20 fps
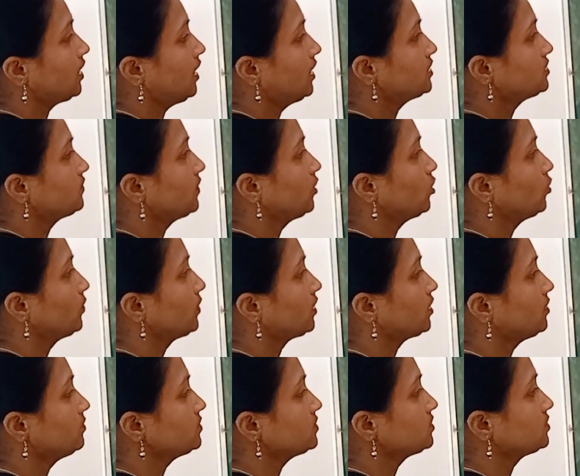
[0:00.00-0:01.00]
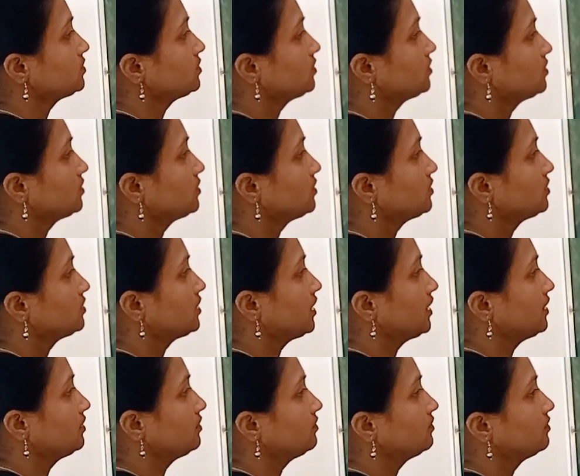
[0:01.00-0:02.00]
i's value becomes
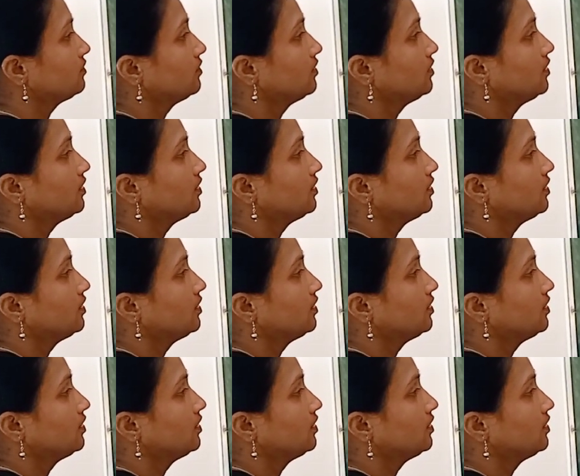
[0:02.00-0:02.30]
10,